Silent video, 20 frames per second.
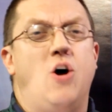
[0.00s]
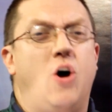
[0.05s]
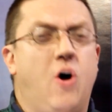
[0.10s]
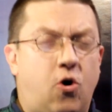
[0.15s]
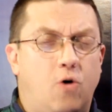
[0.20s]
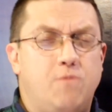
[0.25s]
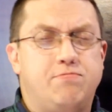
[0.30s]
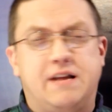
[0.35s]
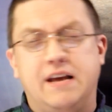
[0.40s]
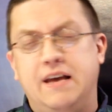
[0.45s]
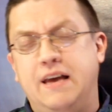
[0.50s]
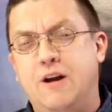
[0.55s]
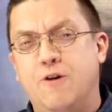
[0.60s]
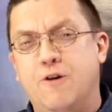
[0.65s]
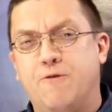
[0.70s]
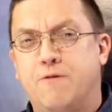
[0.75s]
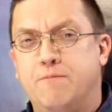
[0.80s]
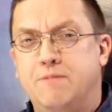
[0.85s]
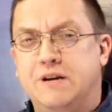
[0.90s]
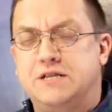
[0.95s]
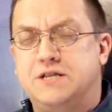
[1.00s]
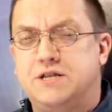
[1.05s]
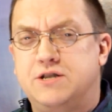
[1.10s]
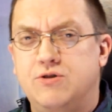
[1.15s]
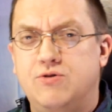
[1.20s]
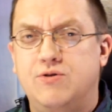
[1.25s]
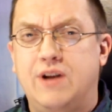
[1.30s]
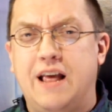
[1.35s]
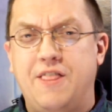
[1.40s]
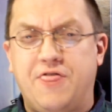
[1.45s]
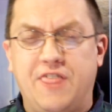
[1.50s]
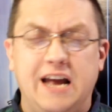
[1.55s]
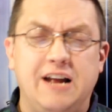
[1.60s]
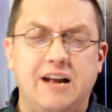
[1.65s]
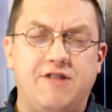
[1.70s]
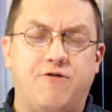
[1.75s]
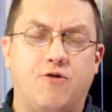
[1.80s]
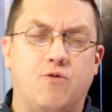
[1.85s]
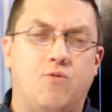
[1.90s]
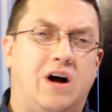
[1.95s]
Hope to hear from you soon, and
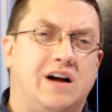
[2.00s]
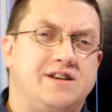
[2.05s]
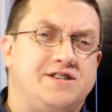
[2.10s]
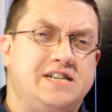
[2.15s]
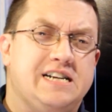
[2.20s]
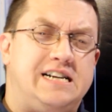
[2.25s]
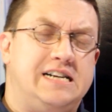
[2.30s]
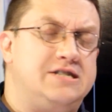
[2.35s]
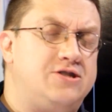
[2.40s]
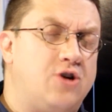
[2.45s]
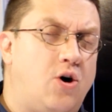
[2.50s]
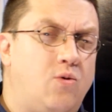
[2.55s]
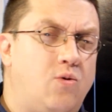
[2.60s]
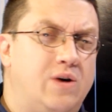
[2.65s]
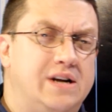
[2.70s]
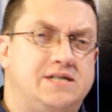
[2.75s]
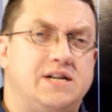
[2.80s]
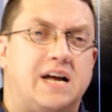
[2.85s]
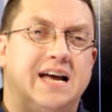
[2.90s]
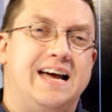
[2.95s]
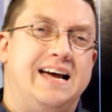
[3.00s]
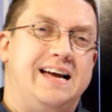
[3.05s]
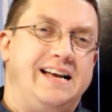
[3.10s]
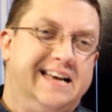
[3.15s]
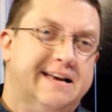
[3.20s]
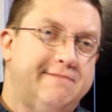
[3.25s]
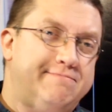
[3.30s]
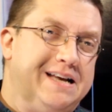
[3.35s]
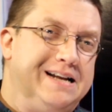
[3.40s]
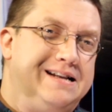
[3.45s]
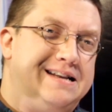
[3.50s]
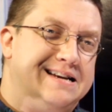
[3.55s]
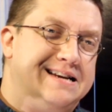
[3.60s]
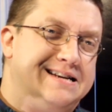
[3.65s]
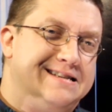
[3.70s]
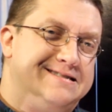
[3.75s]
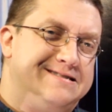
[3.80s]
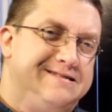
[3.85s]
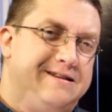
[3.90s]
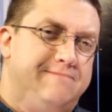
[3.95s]
thanks for watching, and as always, keep that
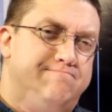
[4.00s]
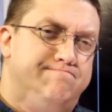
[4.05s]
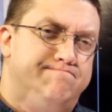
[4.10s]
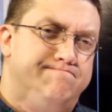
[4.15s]
ticket stub.